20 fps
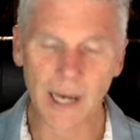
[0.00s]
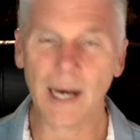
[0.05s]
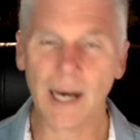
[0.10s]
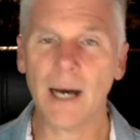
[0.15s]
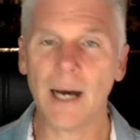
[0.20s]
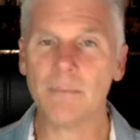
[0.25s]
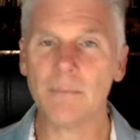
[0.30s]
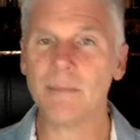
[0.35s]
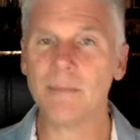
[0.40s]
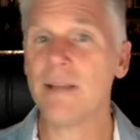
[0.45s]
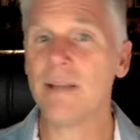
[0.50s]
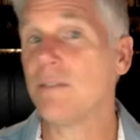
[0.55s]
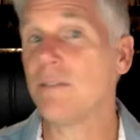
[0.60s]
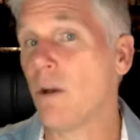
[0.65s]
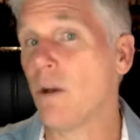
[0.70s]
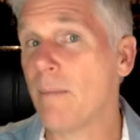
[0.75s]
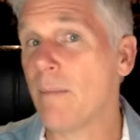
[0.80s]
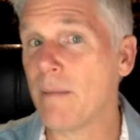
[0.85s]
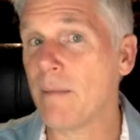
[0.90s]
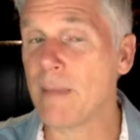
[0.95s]
even
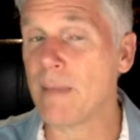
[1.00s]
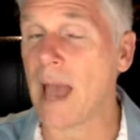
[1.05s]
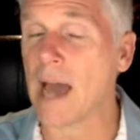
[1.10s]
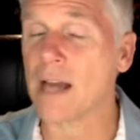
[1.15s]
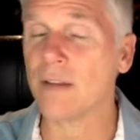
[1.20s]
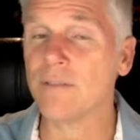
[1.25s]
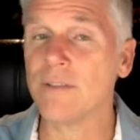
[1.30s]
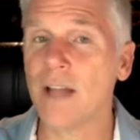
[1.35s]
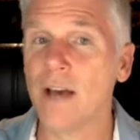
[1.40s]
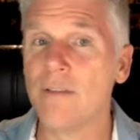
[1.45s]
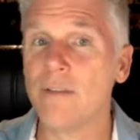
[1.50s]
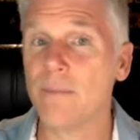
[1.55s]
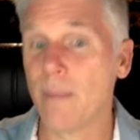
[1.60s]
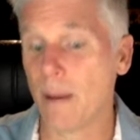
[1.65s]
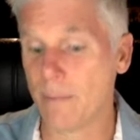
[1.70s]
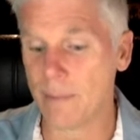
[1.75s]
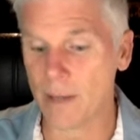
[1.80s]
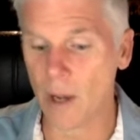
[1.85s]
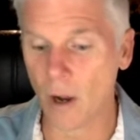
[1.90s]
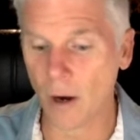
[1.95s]
though it may be out of love, it
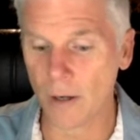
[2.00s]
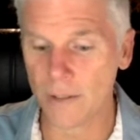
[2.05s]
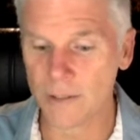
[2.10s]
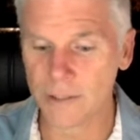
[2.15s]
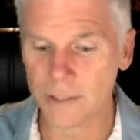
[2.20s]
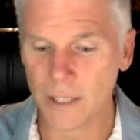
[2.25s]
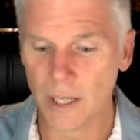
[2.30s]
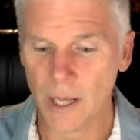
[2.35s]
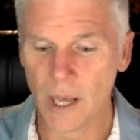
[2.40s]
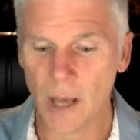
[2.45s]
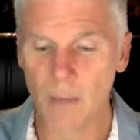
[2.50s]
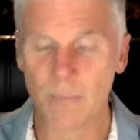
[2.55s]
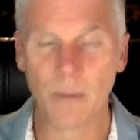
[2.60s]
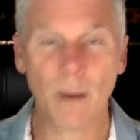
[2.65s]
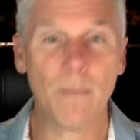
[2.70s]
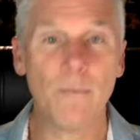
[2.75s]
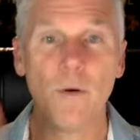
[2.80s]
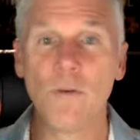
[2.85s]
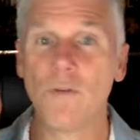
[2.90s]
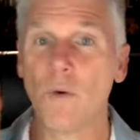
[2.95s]
might be harsh,
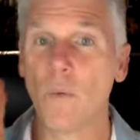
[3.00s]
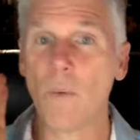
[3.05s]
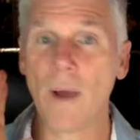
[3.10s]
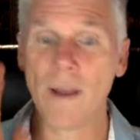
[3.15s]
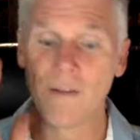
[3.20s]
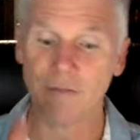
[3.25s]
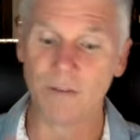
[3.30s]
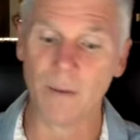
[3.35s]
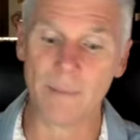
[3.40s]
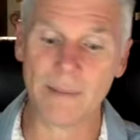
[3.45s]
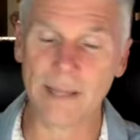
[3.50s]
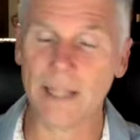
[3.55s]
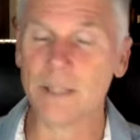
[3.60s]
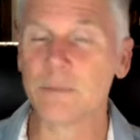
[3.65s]
but move away from it.